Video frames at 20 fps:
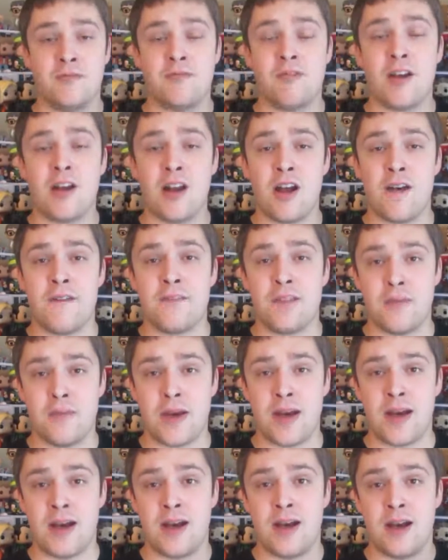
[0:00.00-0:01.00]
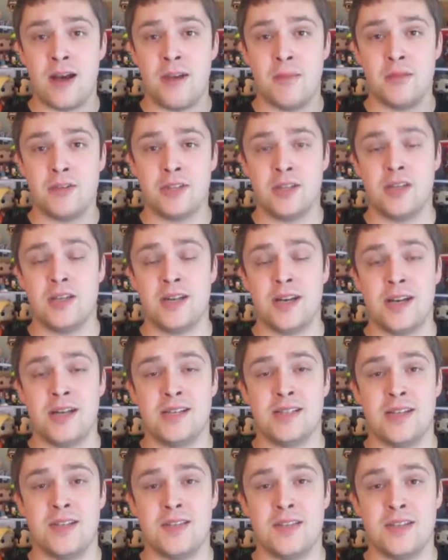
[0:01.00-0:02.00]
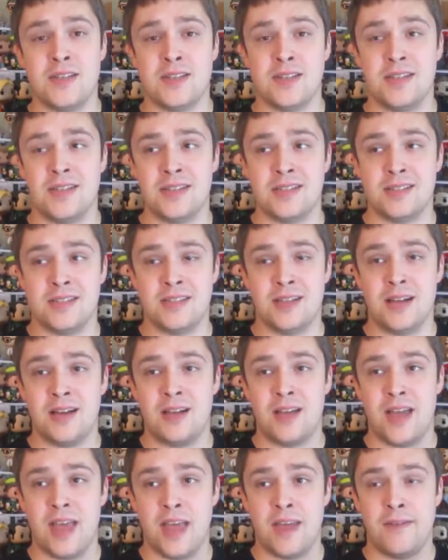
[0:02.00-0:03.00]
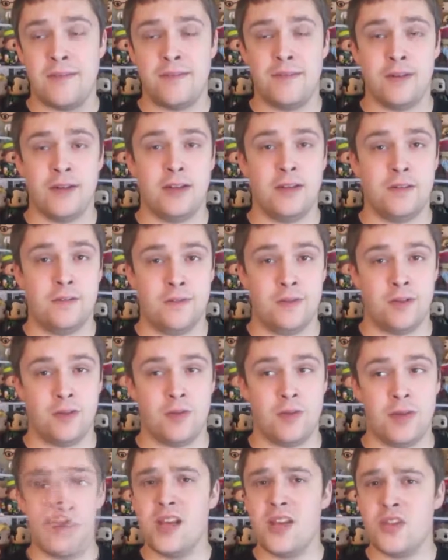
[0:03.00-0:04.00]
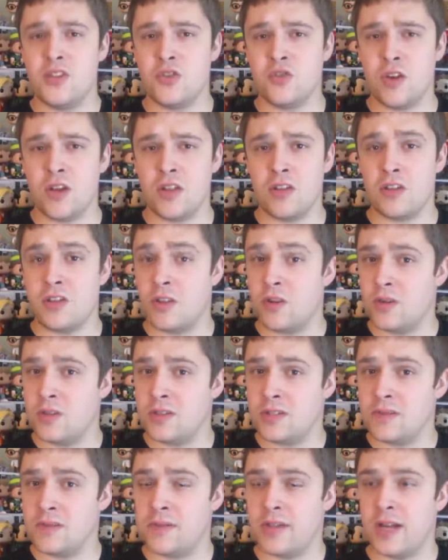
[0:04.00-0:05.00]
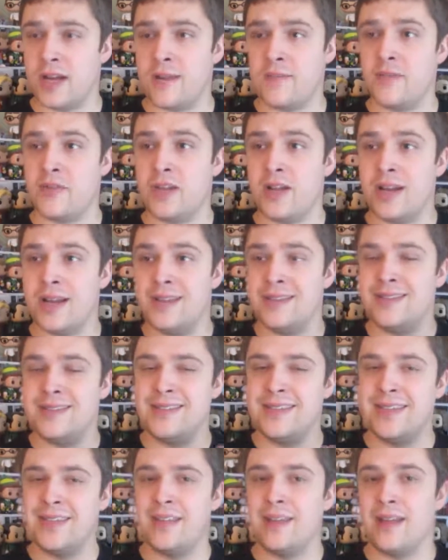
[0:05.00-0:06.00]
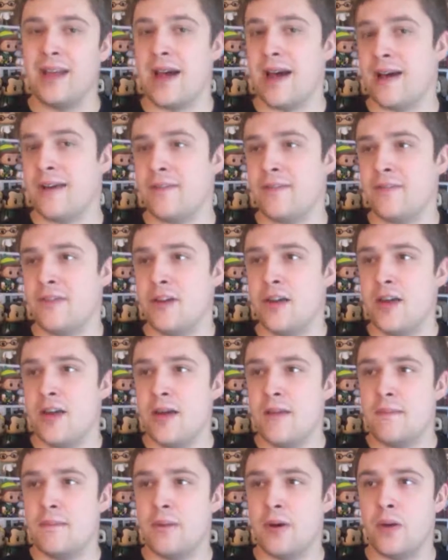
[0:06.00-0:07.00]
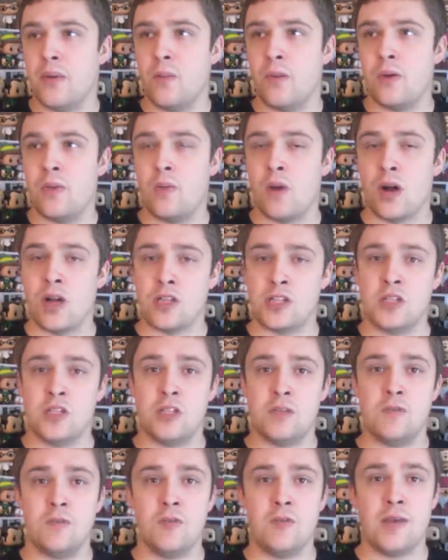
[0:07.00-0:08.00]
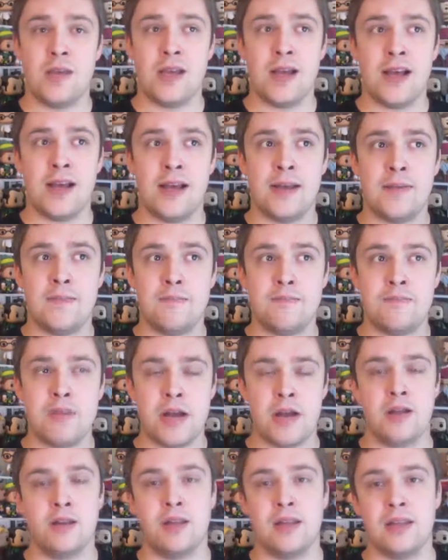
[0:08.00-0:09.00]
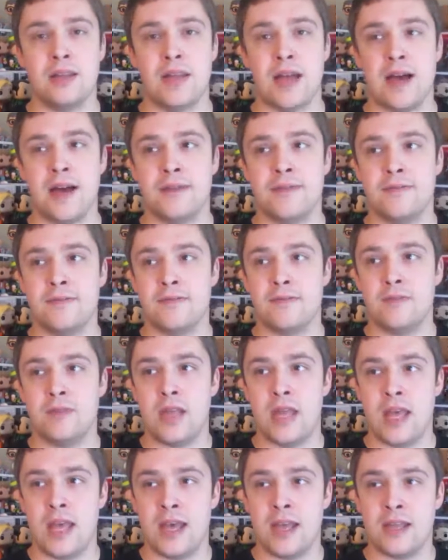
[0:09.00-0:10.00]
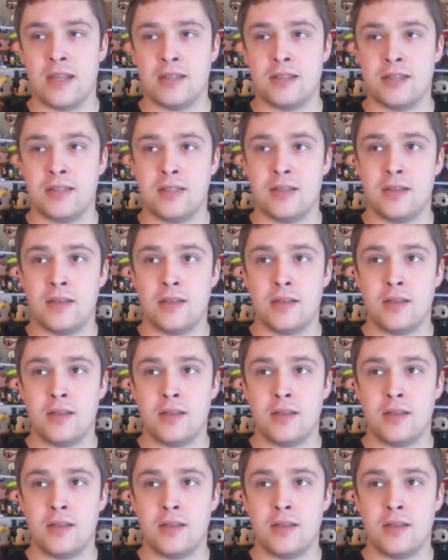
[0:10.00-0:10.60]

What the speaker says: Right off the bat, I'm going to tell you guys that this is not a funny film. In the trailer, there were some times that I did laugh, but when watching this movie, I barely laughed. And